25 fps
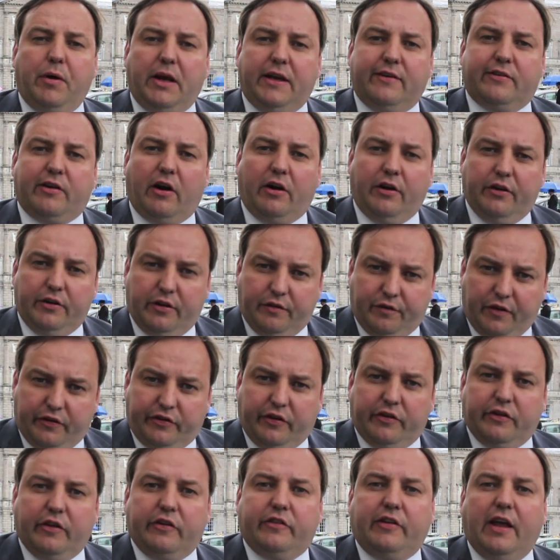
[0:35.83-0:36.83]
we started to
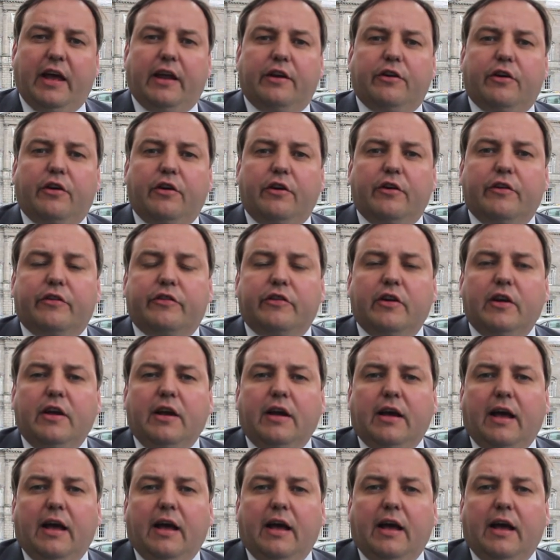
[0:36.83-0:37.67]
visit the centres,